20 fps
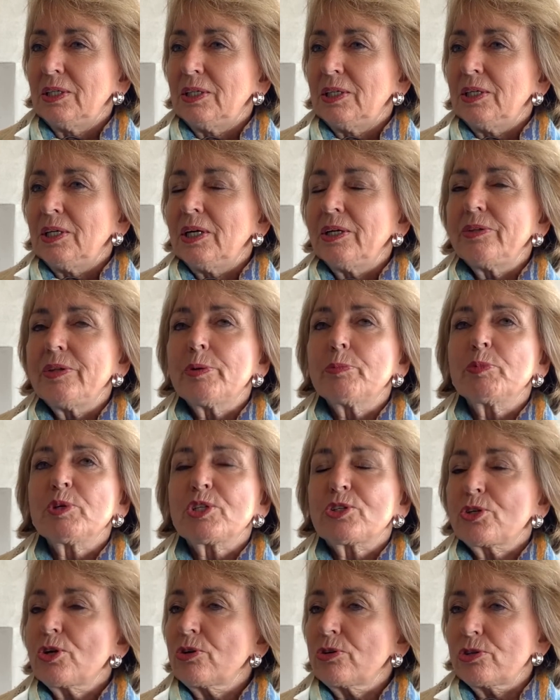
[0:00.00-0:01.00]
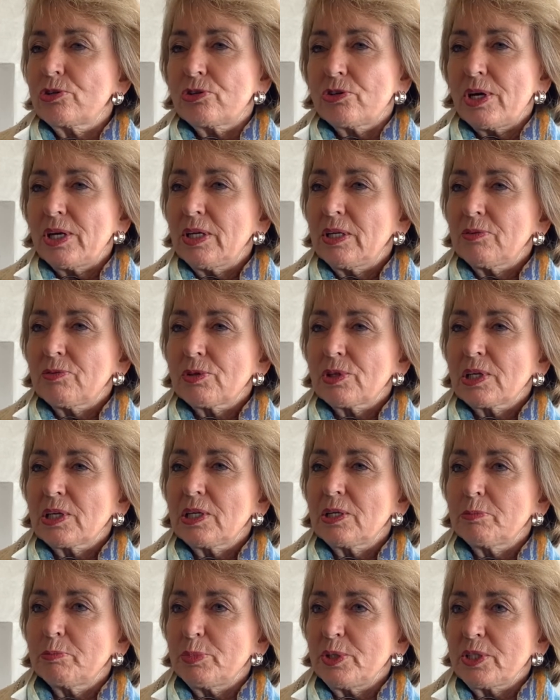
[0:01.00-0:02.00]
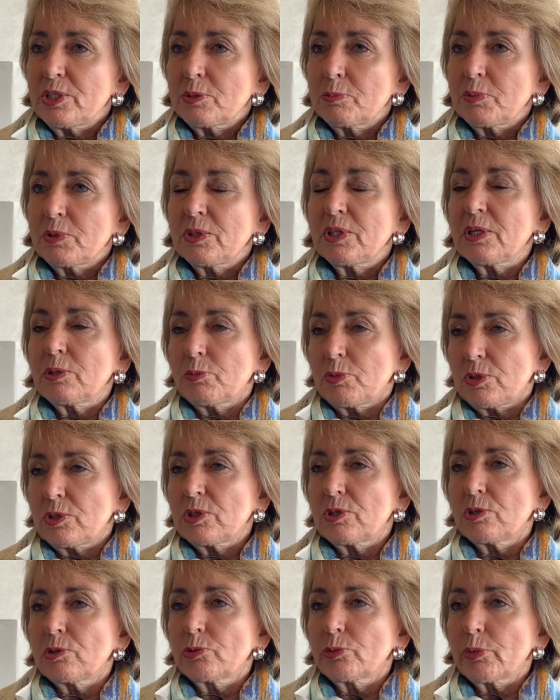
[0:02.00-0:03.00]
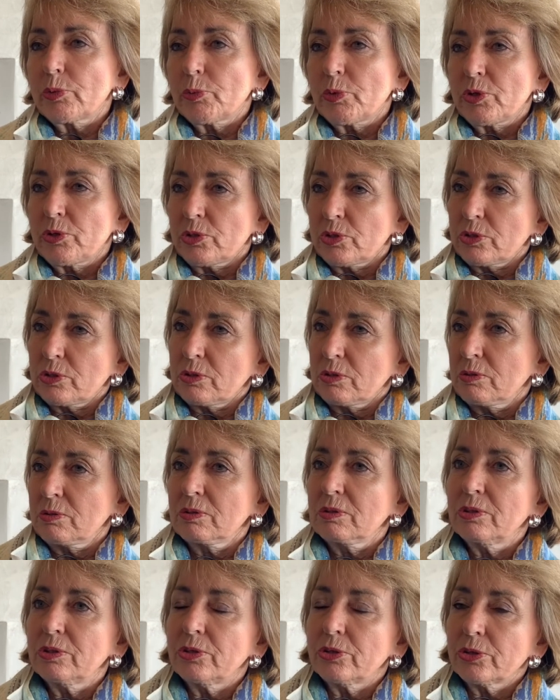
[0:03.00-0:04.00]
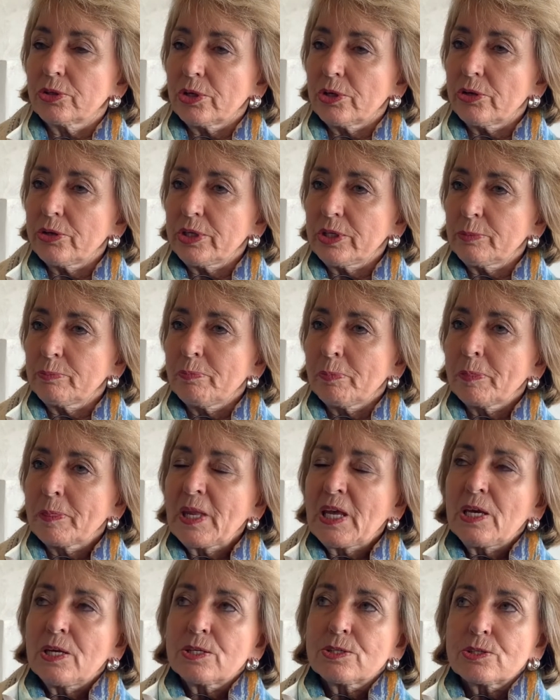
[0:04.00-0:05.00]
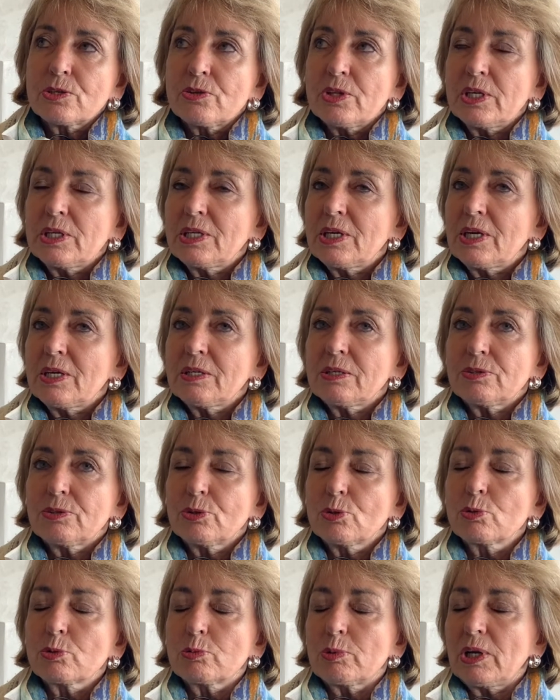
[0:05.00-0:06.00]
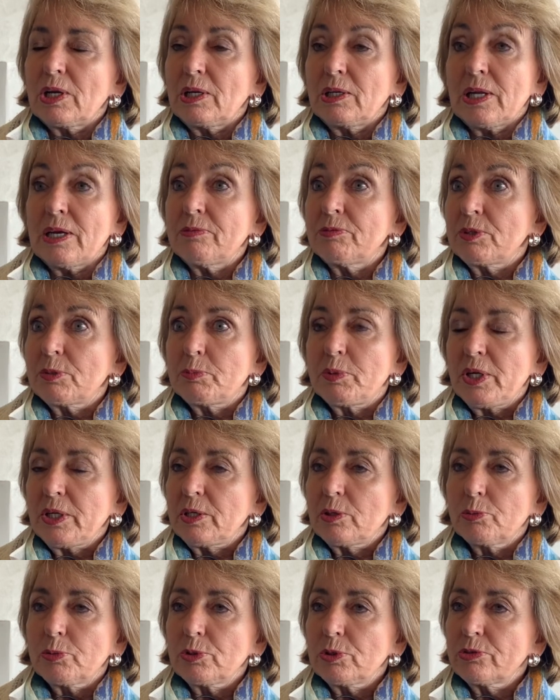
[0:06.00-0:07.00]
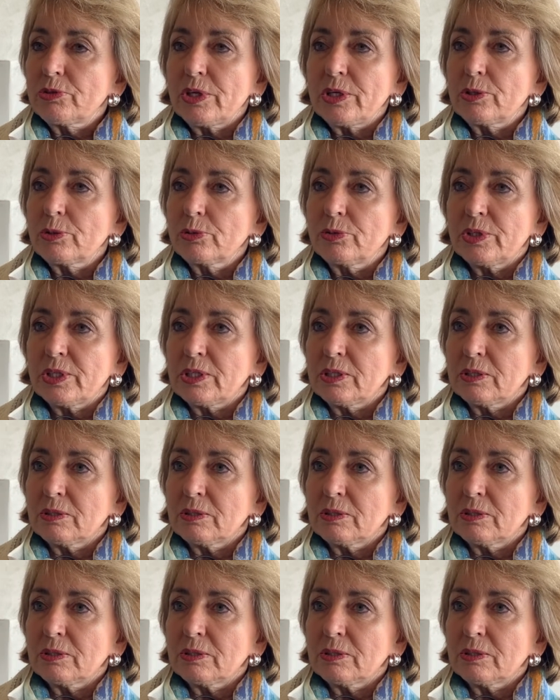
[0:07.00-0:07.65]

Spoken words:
And then we started training for the Olympics, but then we're told we weren't, going. So then I thought, well, I'll have to break a world record then.